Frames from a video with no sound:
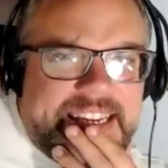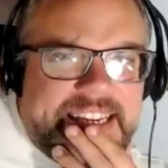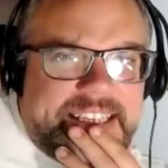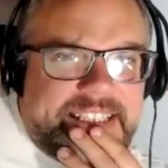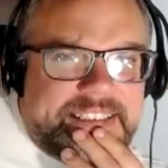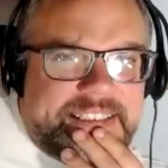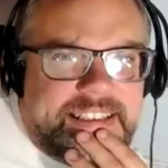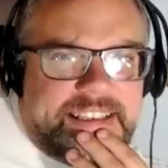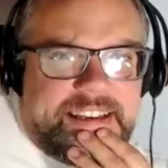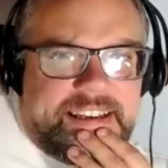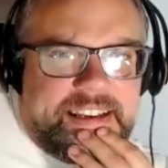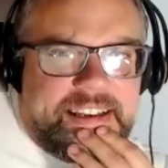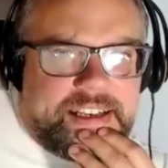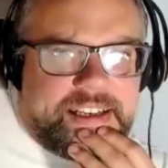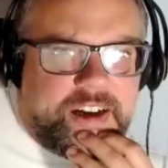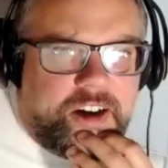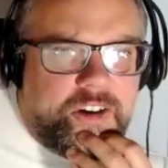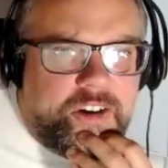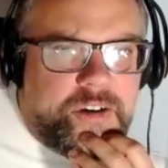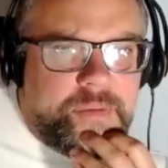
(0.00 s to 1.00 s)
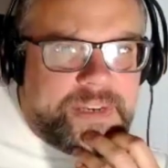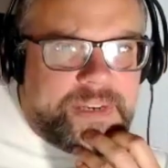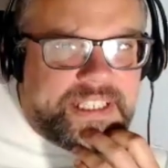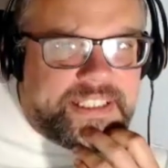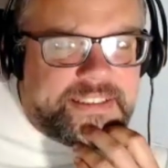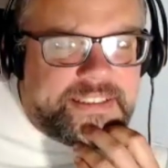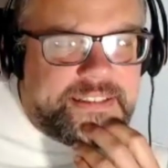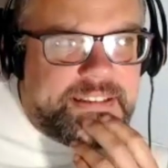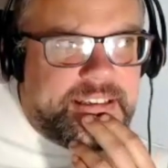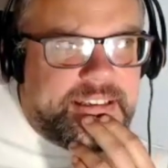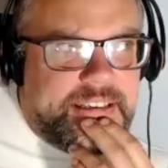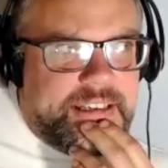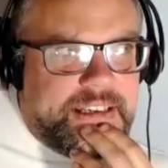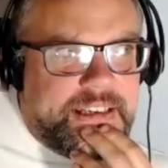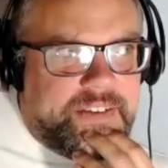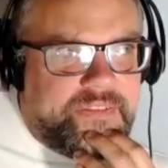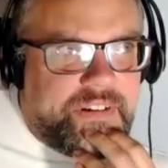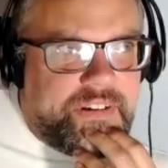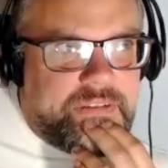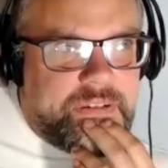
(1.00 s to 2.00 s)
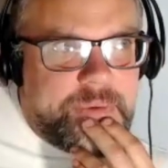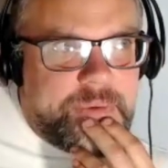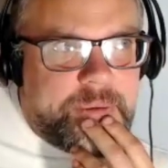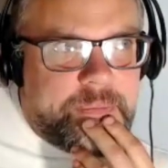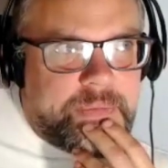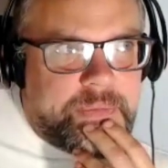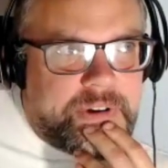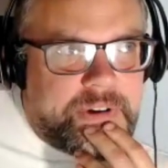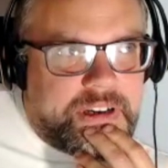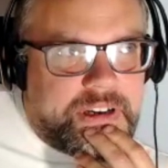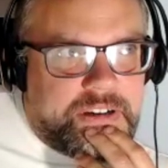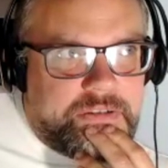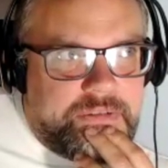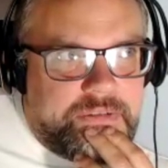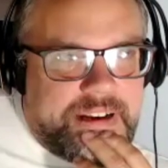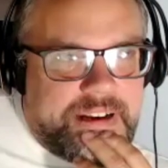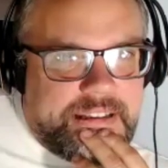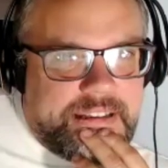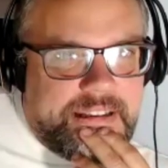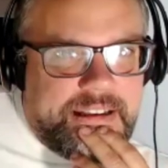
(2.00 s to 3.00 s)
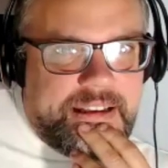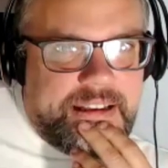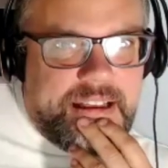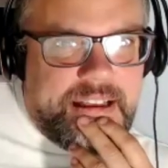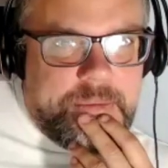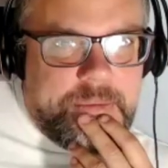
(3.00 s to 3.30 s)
he's an economist, if I remember correctly,